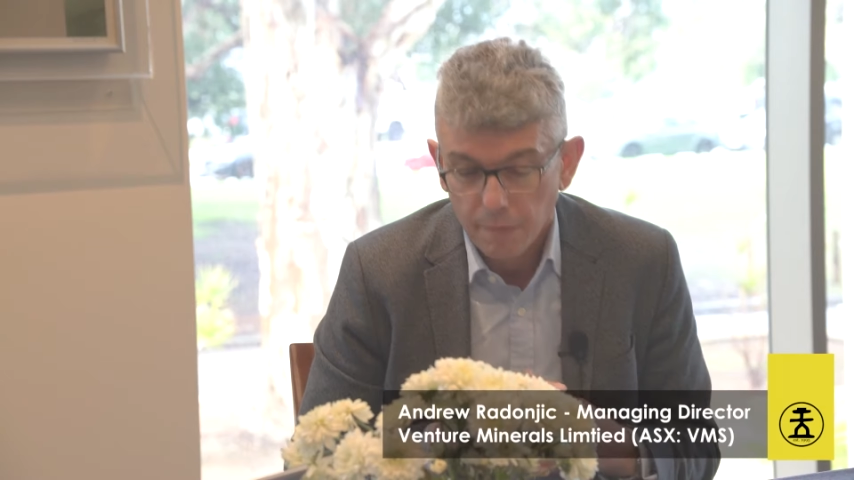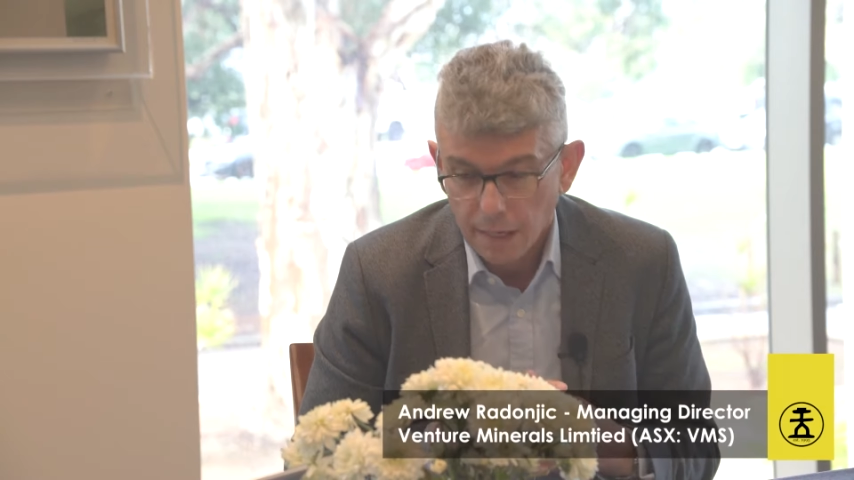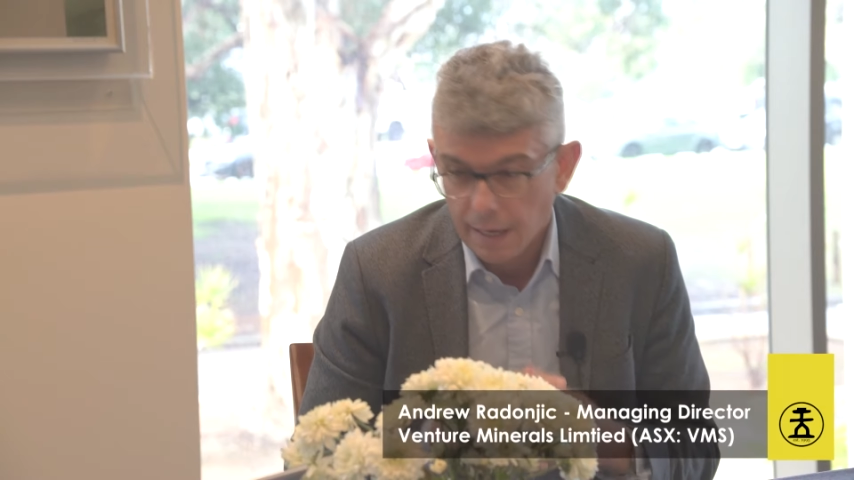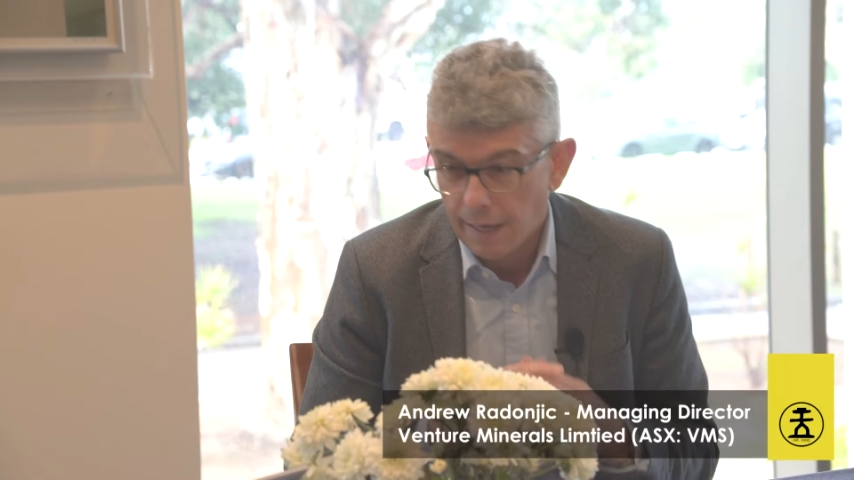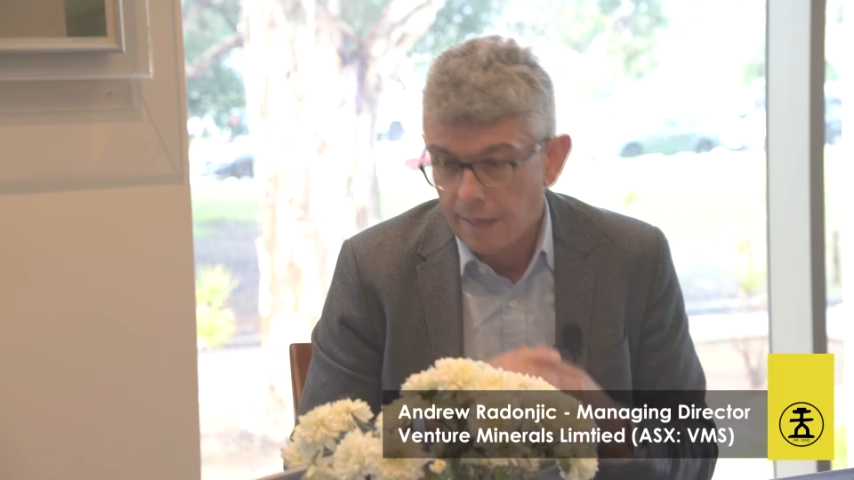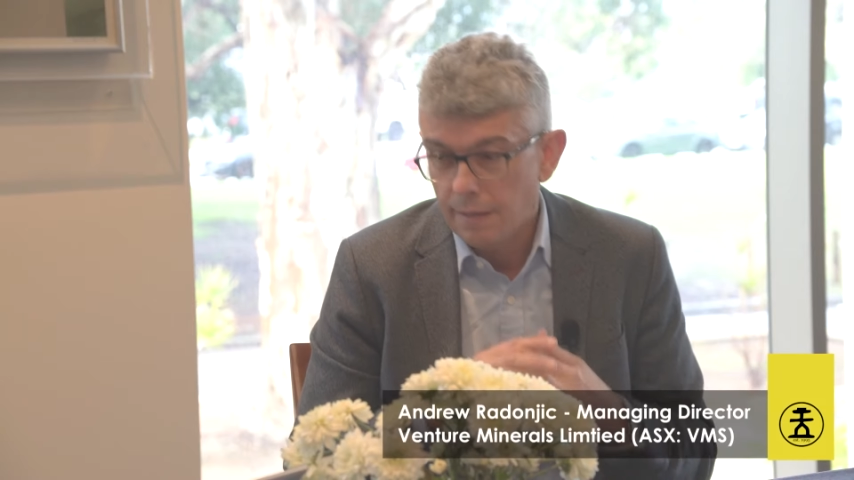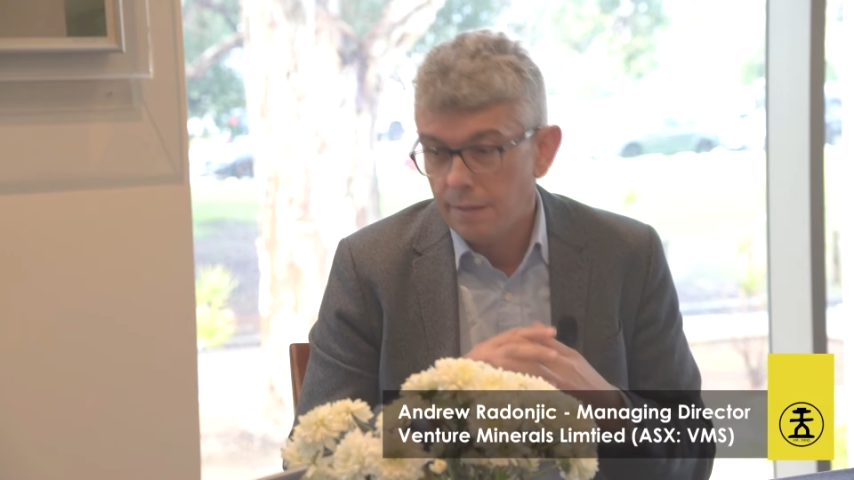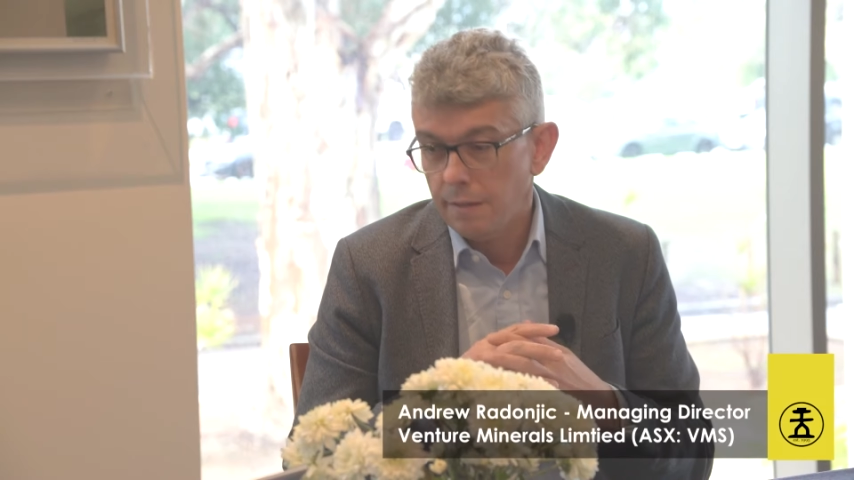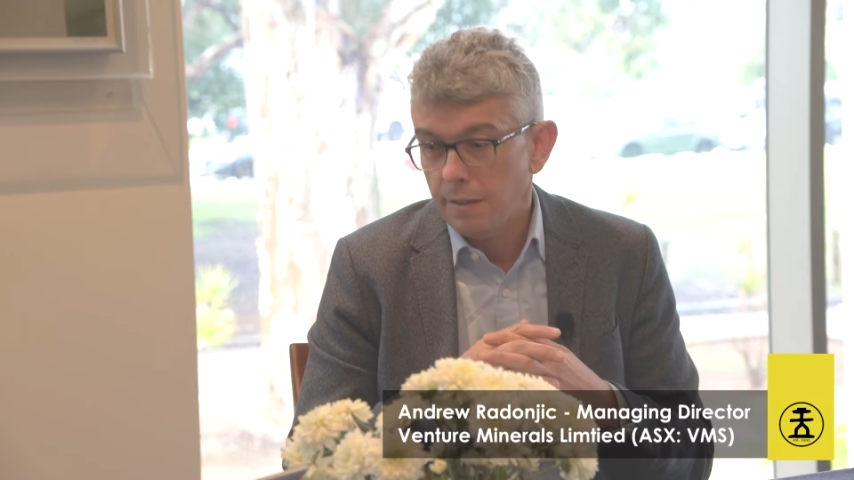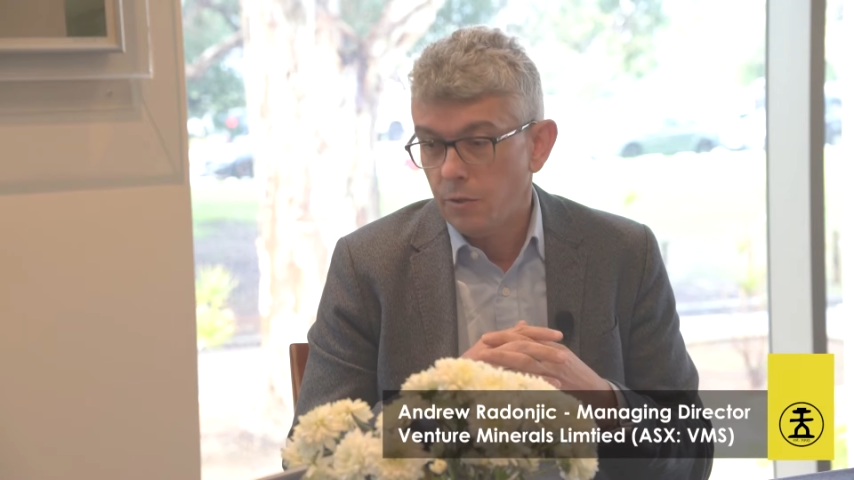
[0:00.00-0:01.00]
and
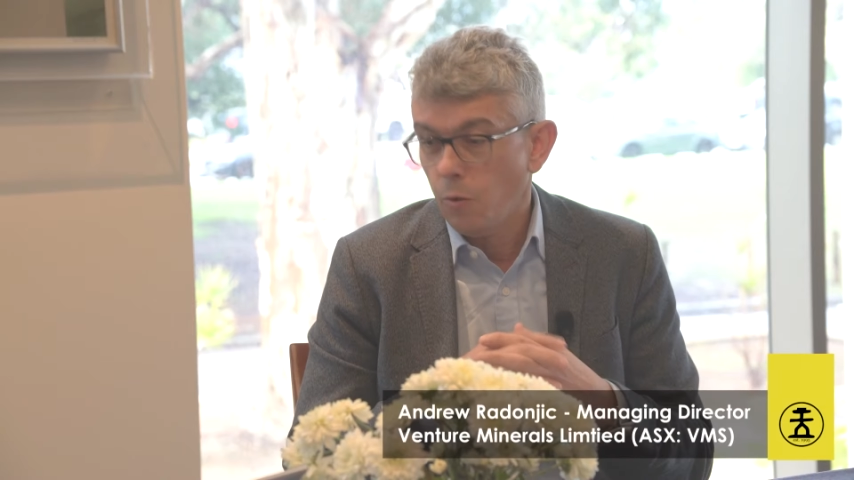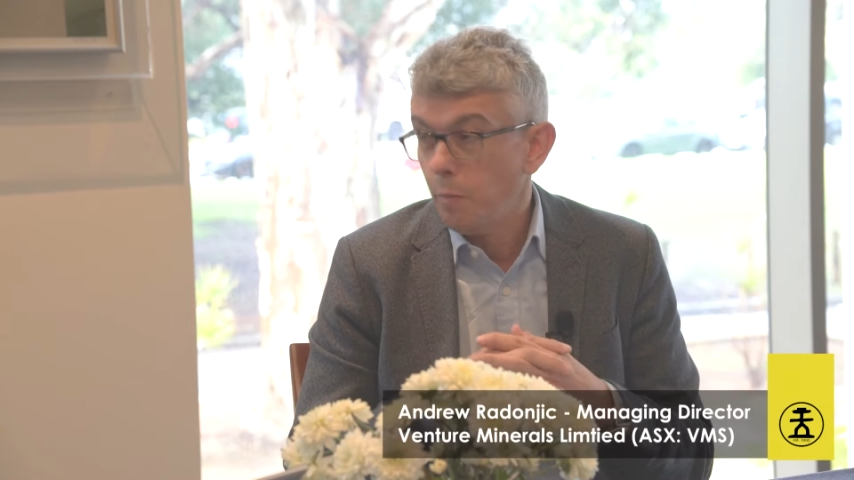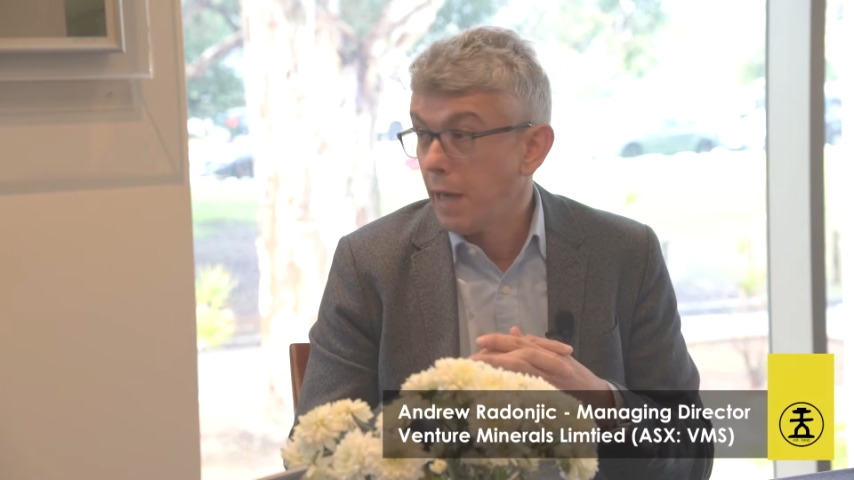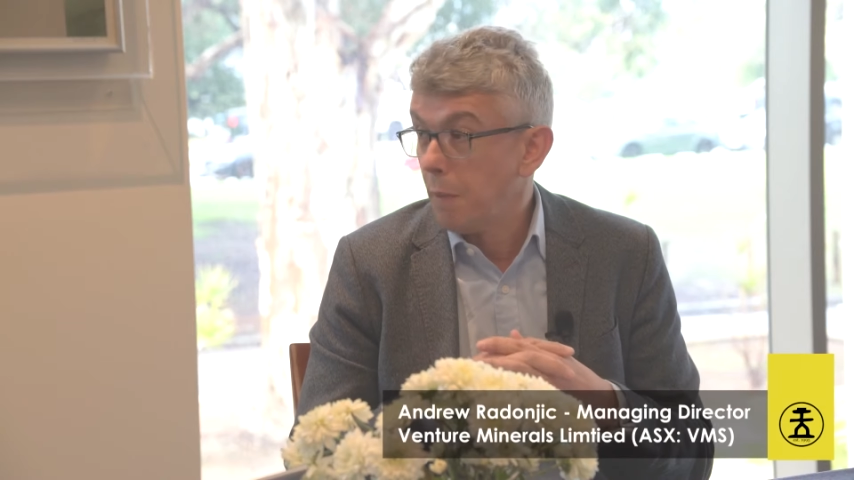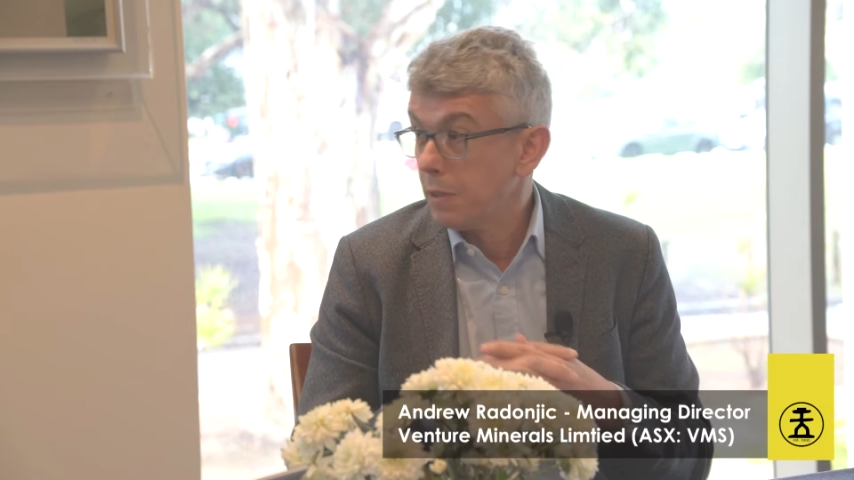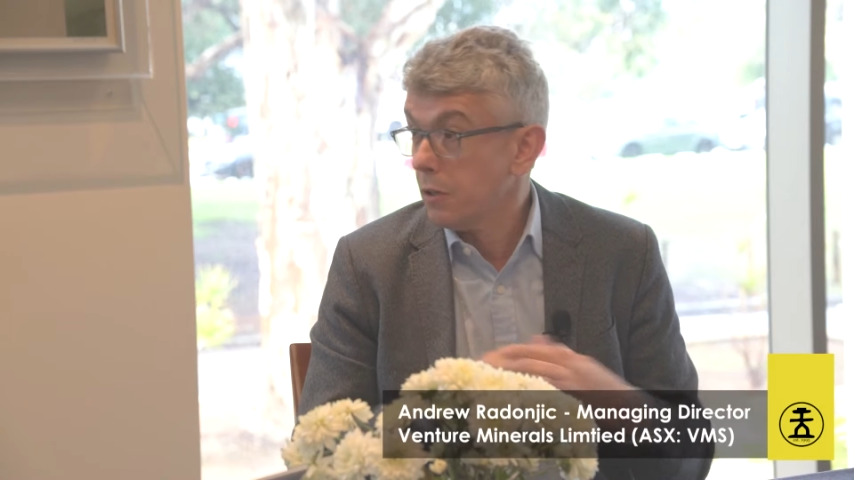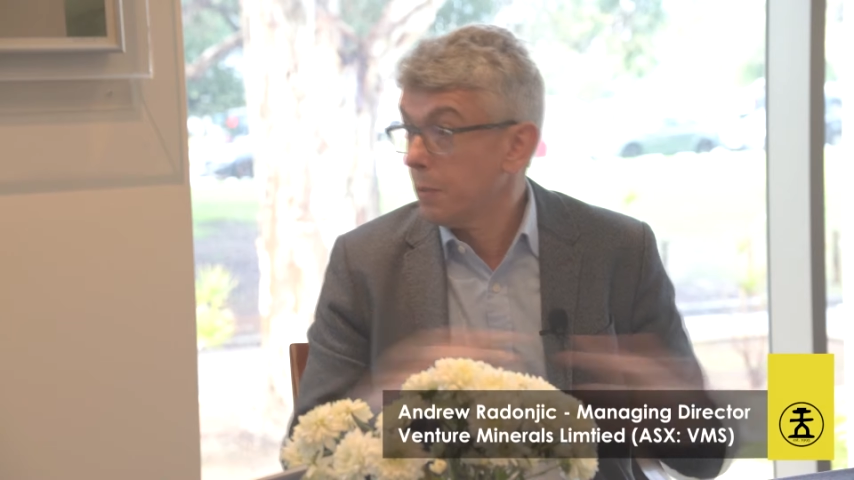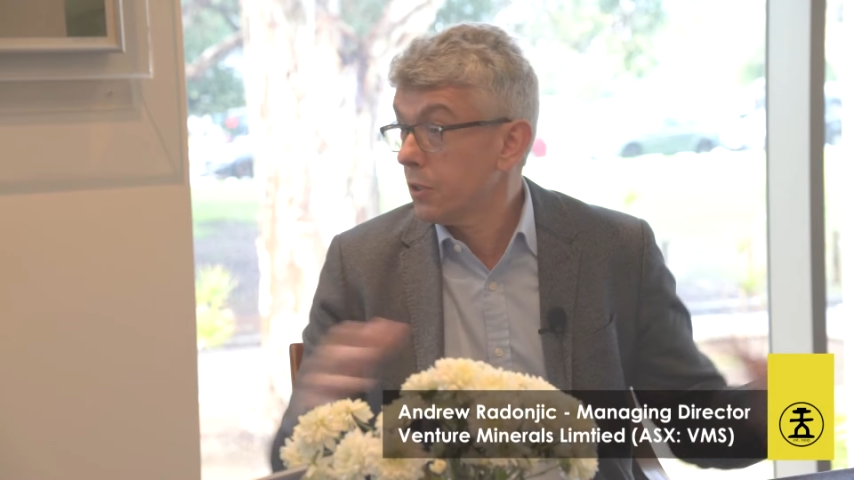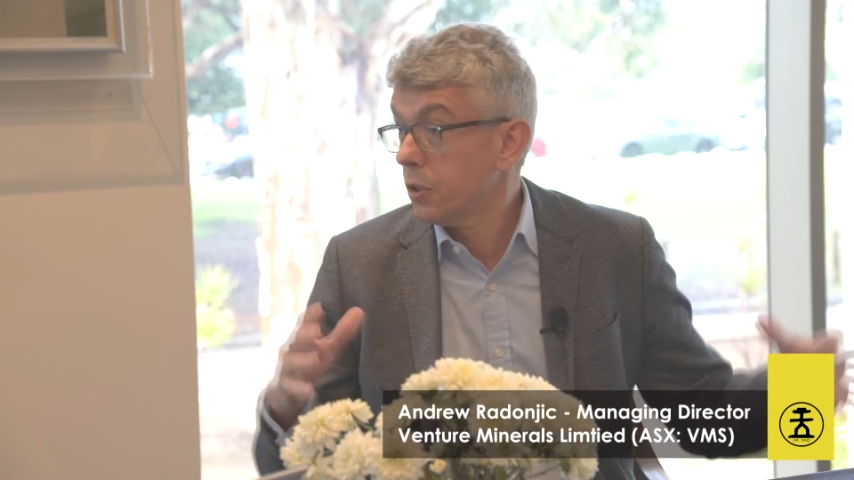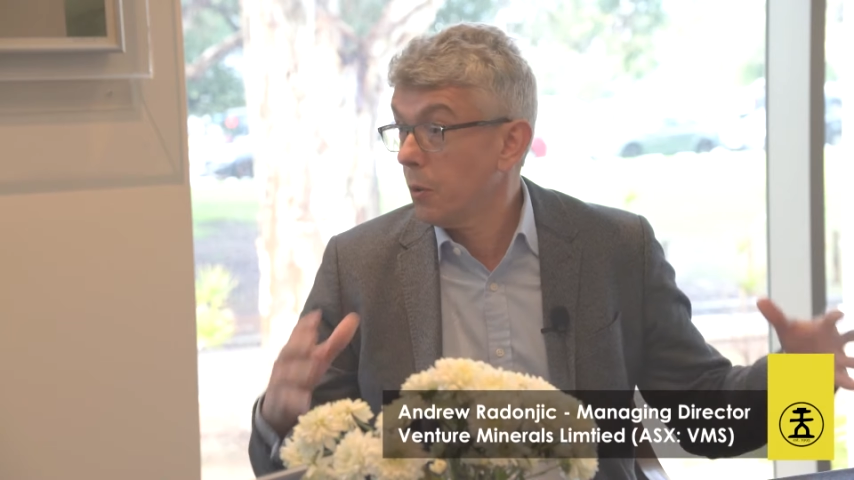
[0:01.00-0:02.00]
it all becomes a little
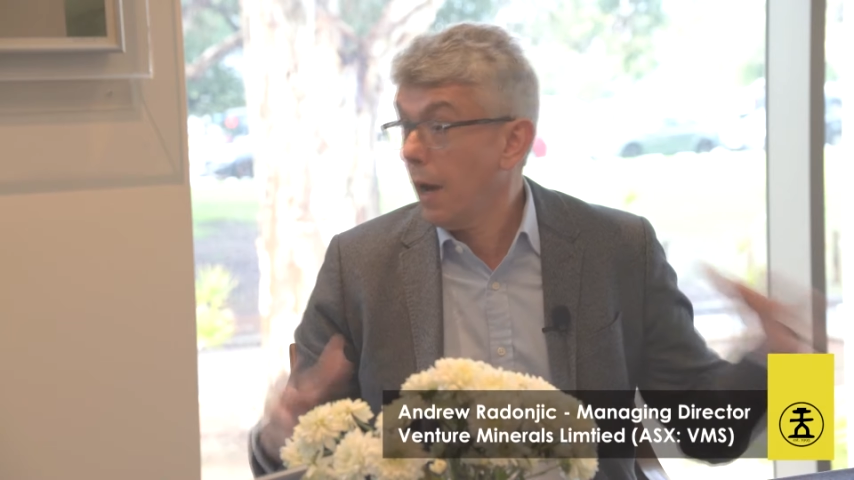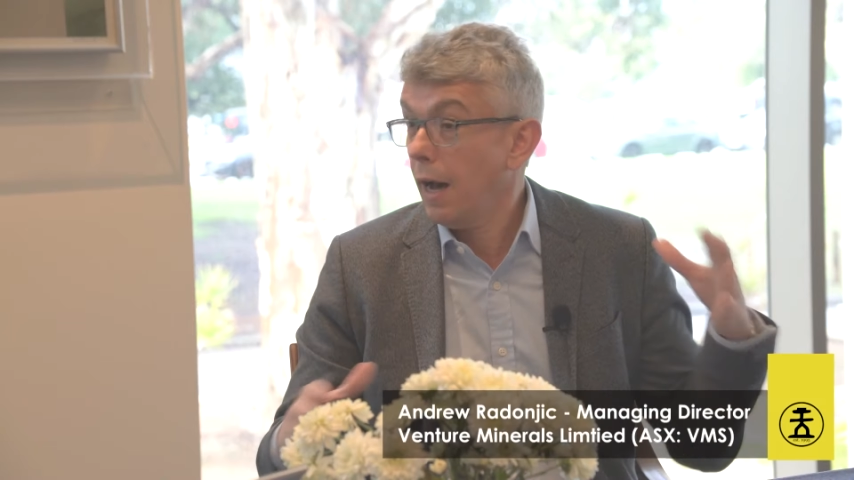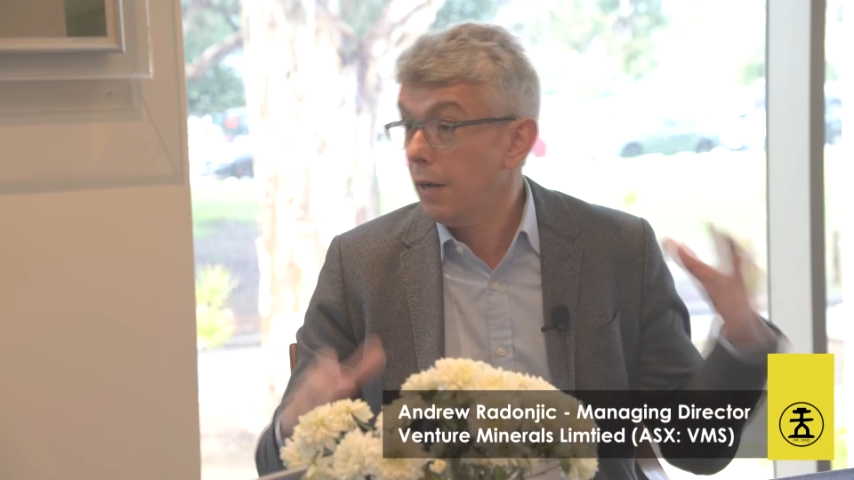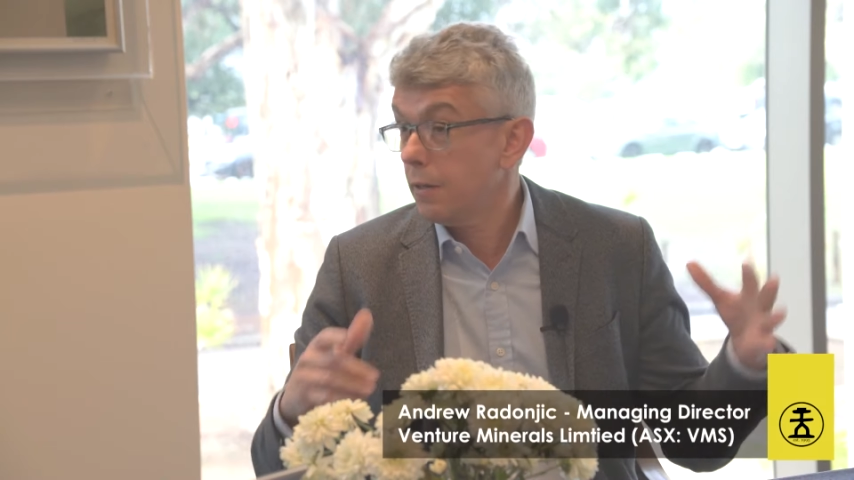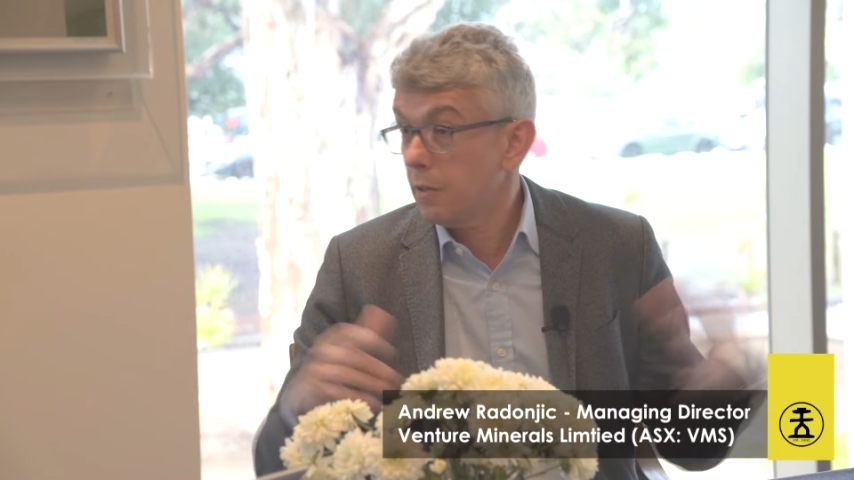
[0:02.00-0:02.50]
bit too hard,